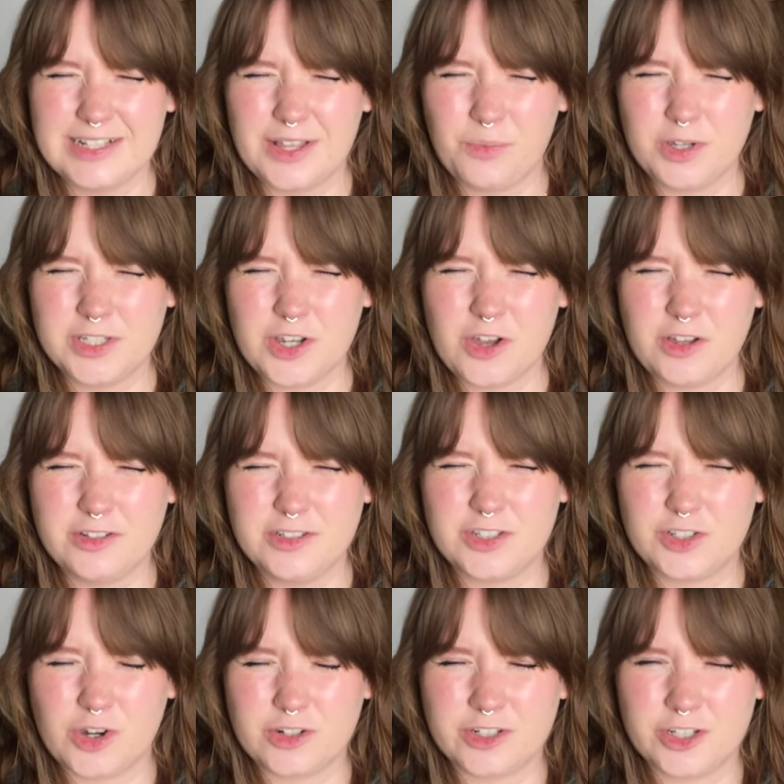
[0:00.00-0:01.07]
what's it called,
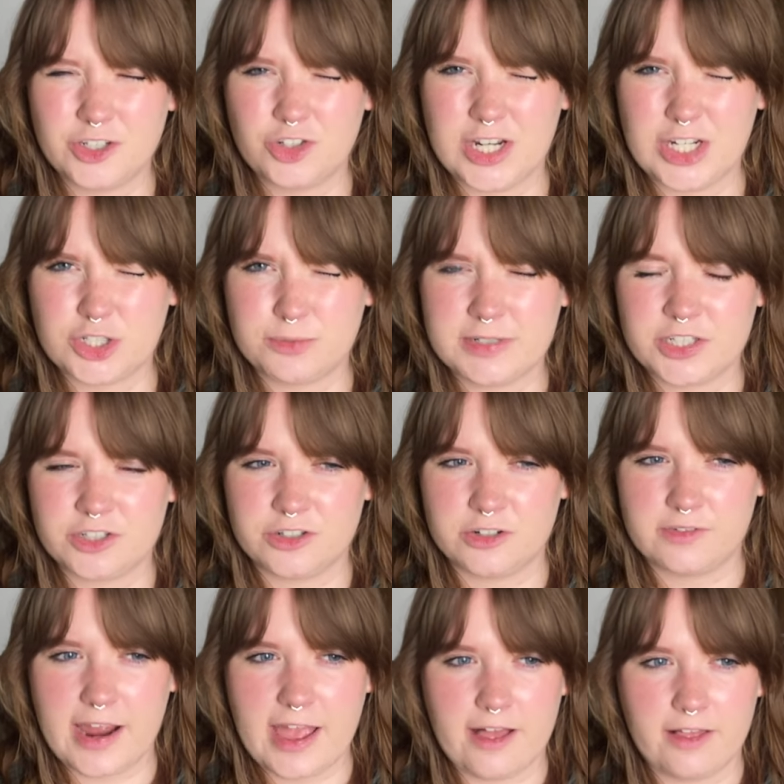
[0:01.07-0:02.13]
Doctor Strange or Mr.
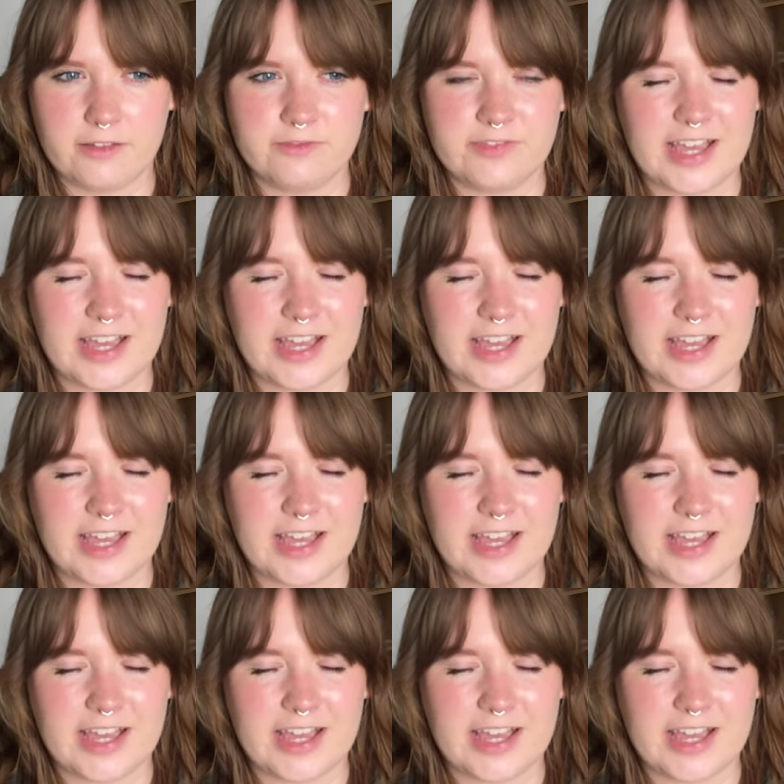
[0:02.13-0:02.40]
Norrell.